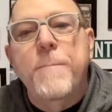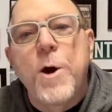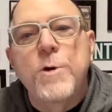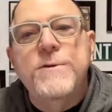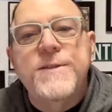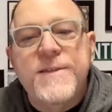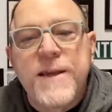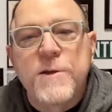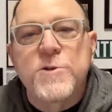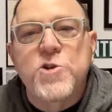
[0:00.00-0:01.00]

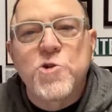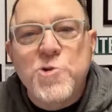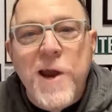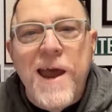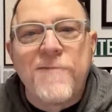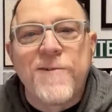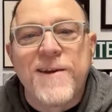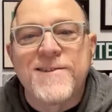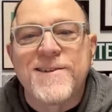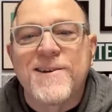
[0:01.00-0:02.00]
post-sales traffic to